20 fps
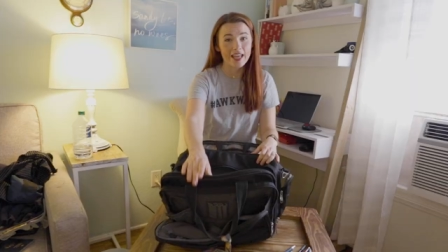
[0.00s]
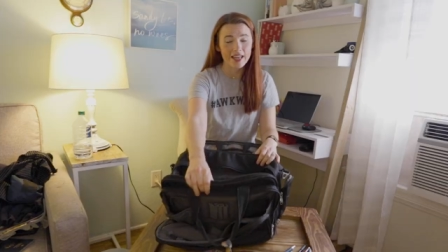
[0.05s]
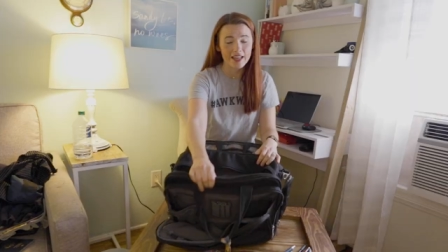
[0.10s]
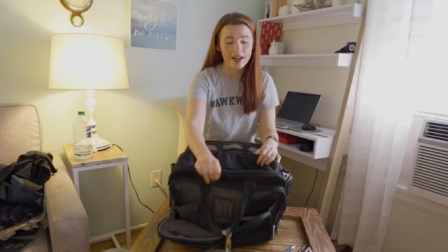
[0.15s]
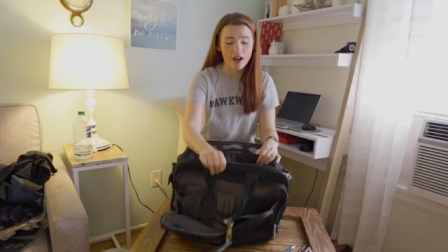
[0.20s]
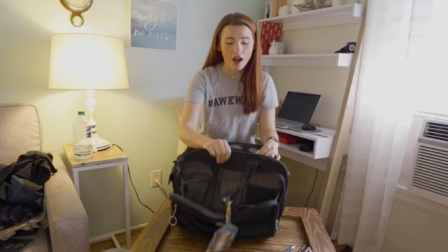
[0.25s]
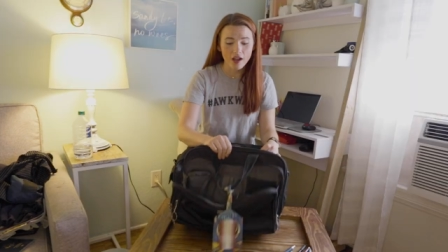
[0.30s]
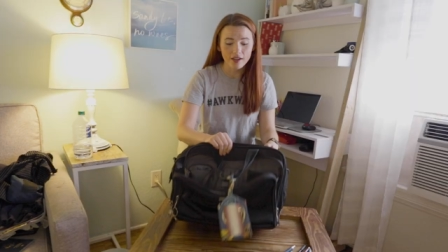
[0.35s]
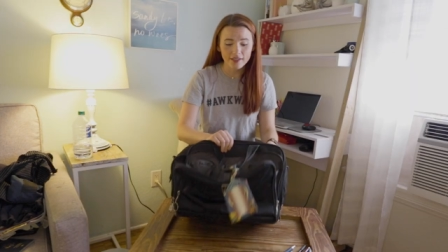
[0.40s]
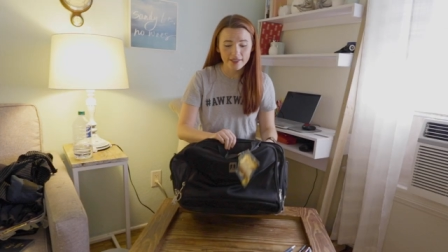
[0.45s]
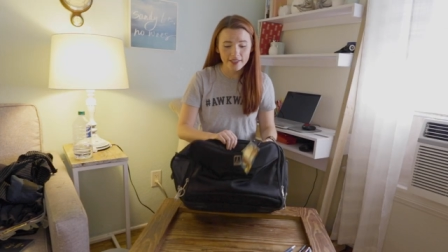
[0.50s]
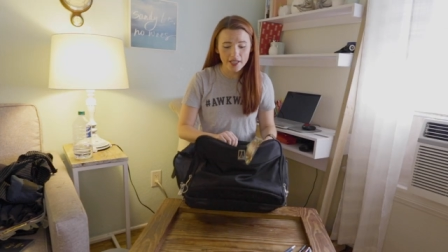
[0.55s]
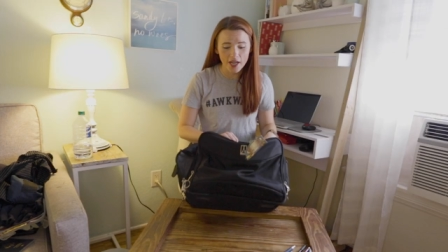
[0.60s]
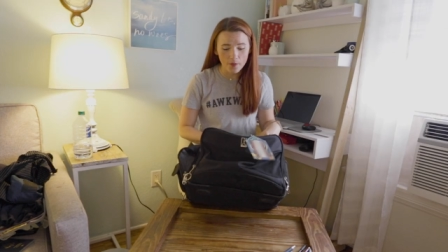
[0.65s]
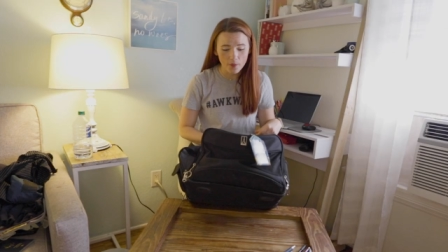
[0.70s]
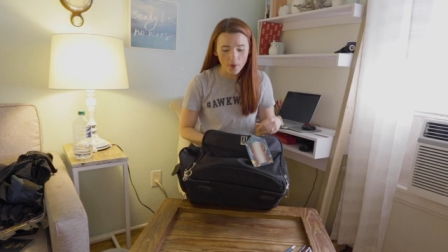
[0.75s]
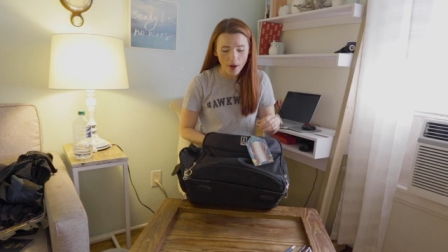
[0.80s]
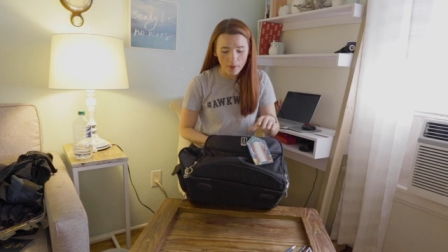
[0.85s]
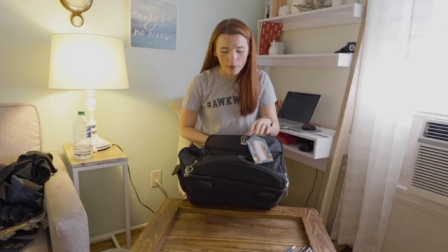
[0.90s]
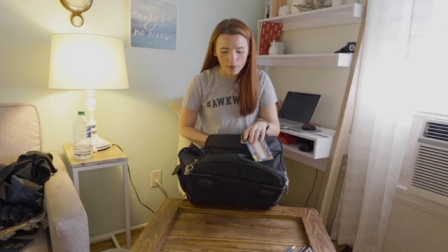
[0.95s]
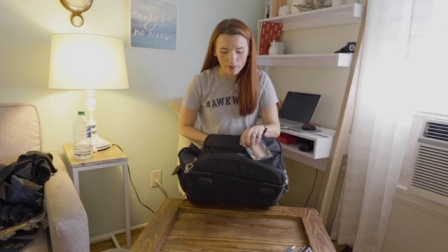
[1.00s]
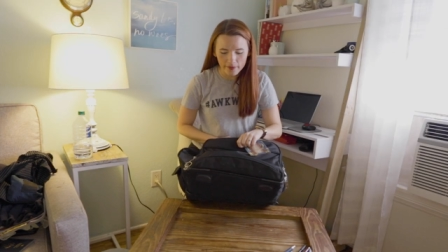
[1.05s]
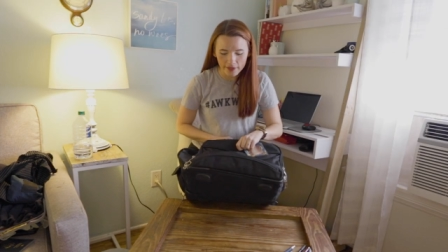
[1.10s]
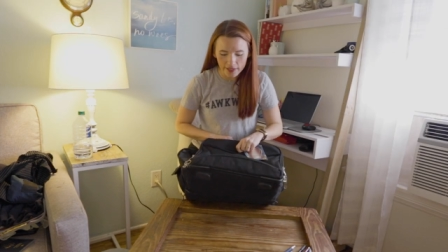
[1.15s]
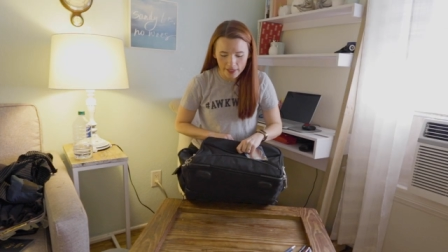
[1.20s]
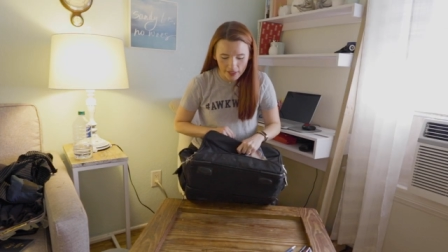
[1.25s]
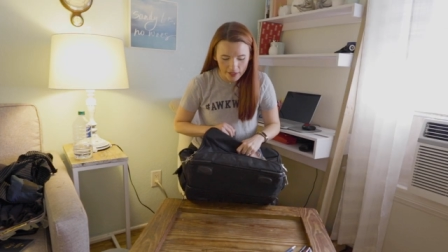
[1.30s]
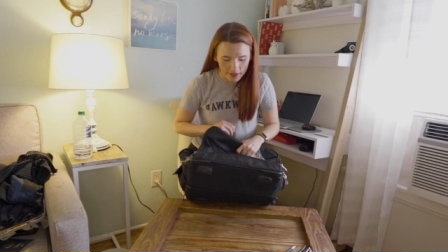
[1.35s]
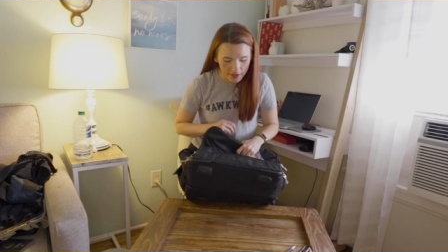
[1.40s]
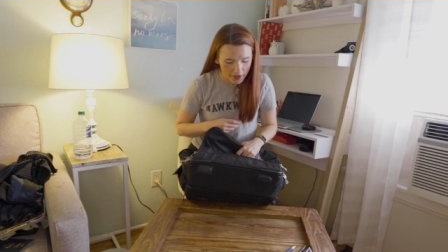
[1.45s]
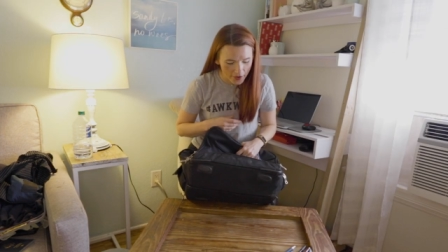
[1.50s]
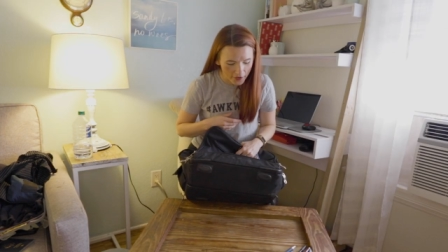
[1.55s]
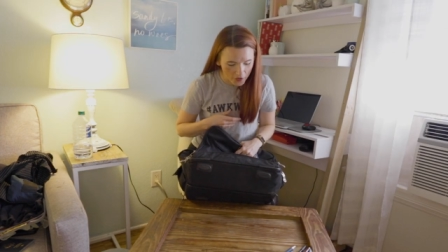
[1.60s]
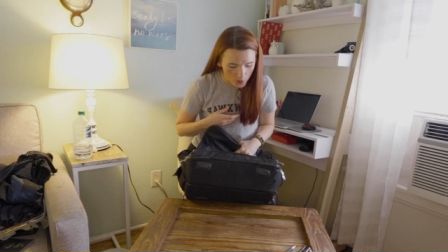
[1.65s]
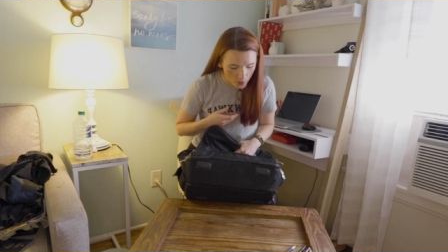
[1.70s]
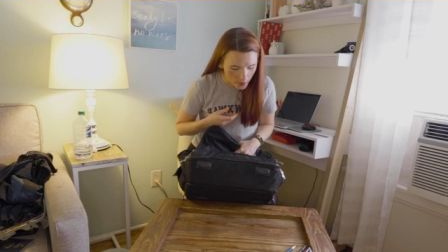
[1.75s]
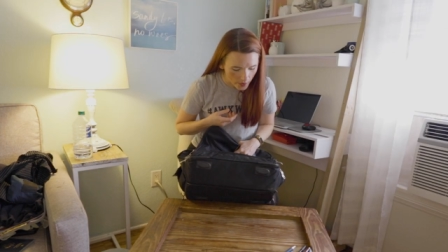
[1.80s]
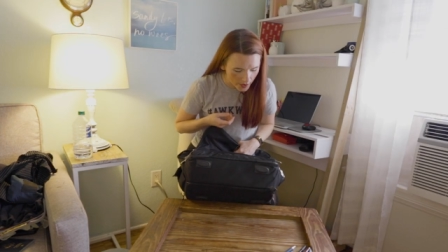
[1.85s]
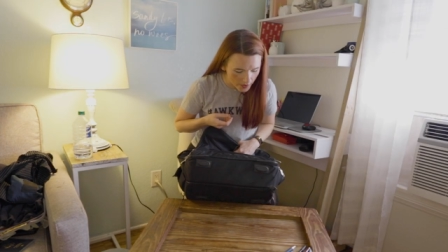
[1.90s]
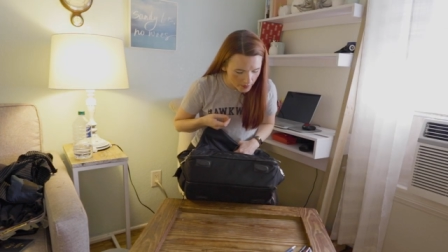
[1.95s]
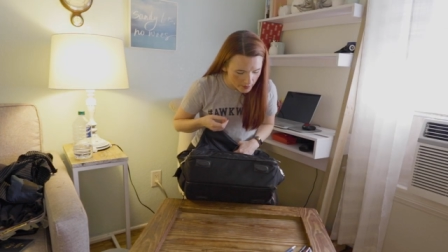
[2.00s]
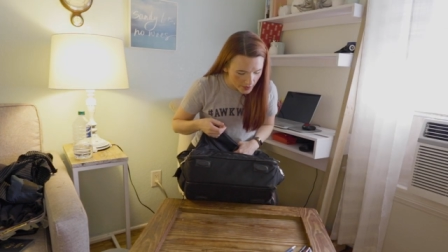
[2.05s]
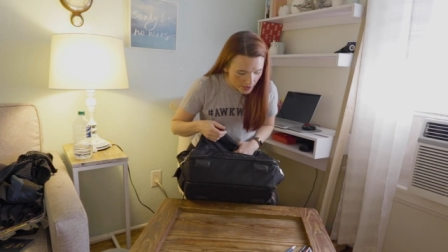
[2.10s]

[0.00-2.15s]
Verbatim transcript: And honestly, I probably need another one